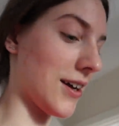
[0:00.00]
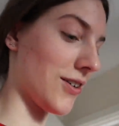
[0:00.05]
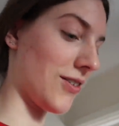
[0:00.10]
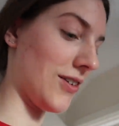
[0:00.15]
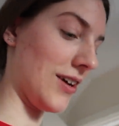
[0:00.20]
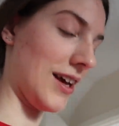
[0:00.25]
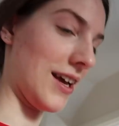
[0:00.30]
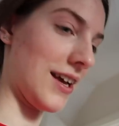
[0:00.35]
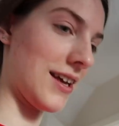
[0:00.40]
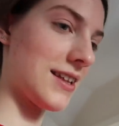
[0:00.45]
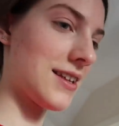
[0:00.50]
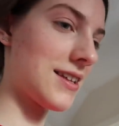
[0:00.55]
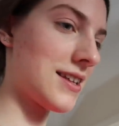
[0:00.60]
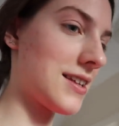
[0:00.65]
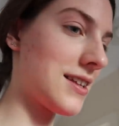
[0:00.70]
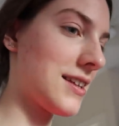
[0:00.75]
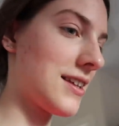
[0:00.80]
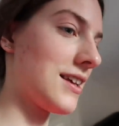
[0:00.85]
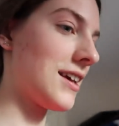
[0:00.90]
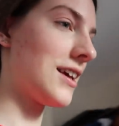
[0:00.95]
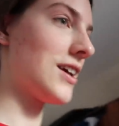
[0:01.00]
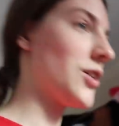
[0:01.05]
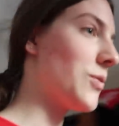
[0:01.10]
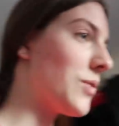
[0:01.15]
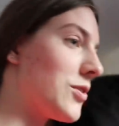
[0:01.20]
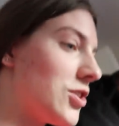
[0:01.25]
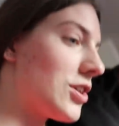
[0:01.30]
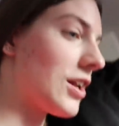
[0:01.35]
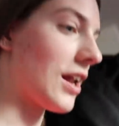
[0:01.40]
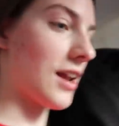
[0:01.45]
I called it.
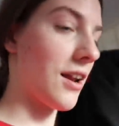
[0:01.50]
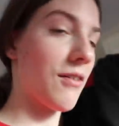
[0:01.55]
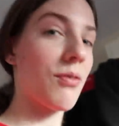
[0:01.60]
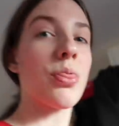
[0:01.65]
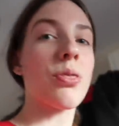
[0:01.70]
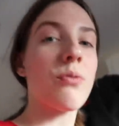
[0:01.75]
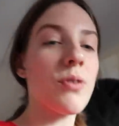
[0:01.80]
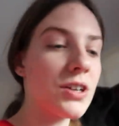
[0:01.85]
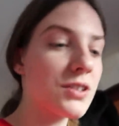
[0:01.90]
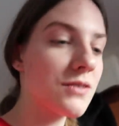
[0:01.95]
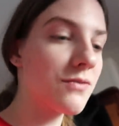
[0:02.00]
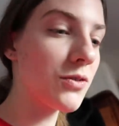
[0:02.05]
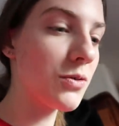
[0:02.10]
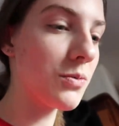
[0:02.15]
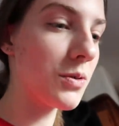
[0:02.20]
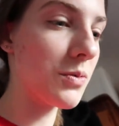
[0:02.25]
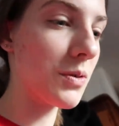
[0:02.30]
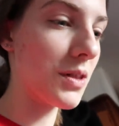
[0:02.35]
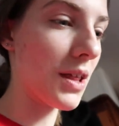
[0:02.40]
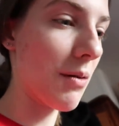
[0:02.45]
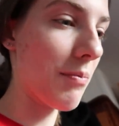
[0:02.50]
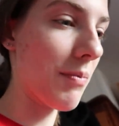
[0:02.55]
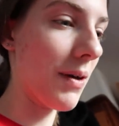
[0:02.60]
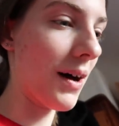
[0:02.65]
When she like thrust forward with her